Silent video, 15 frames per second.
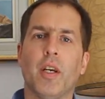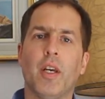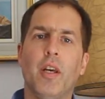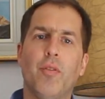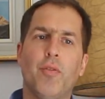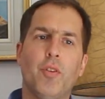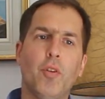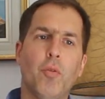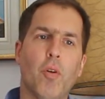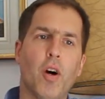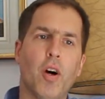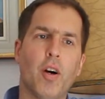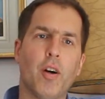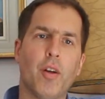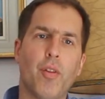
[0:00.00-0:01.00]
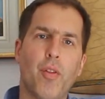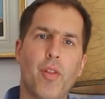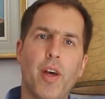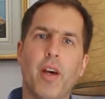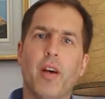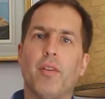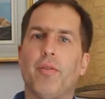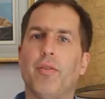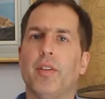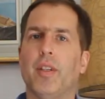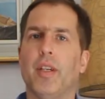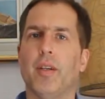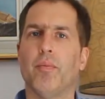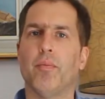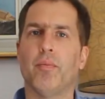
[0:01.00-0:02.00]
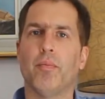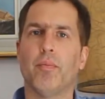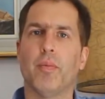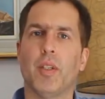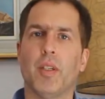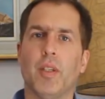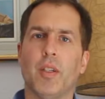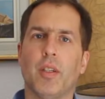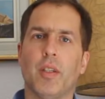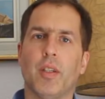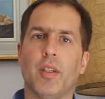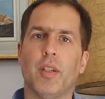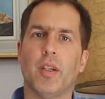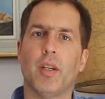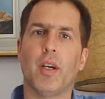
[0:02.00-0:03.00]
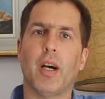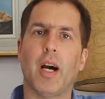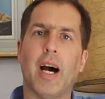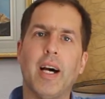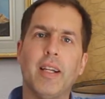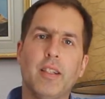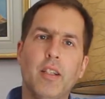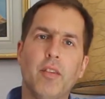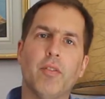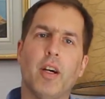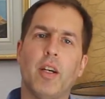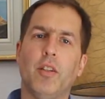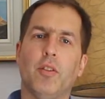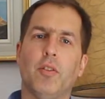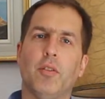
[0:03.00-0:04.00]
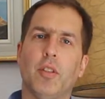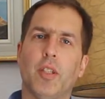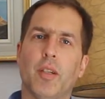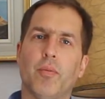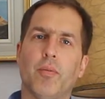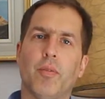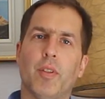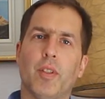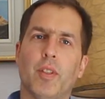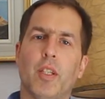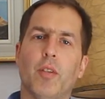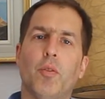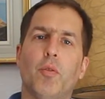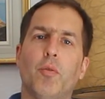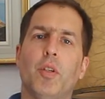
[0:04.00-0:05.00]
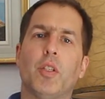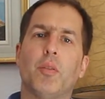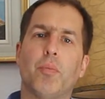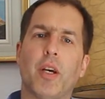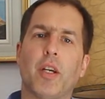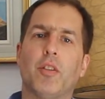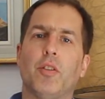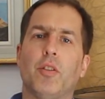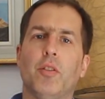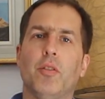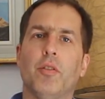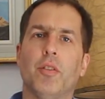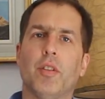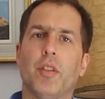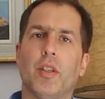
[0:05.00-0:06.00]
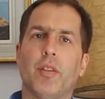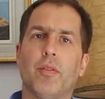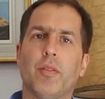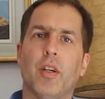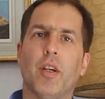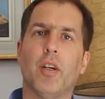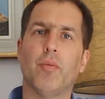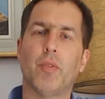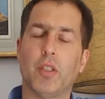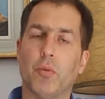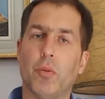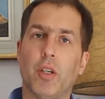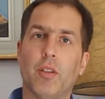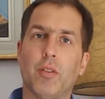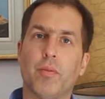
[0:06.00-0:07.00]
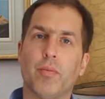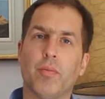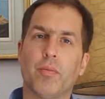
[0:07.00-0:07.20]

If you are there for them, adding value to them, they will respect you uh, as well.